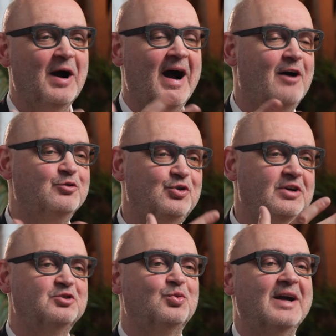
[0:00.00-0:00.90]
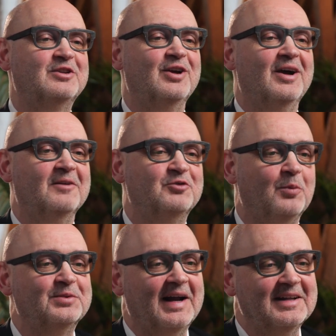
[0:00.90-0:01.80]
How do you attract
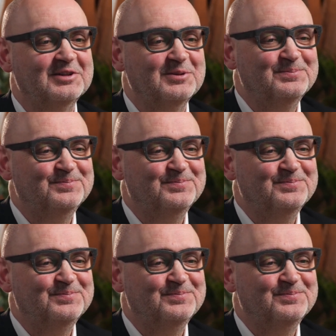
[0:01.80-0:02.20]
top talent?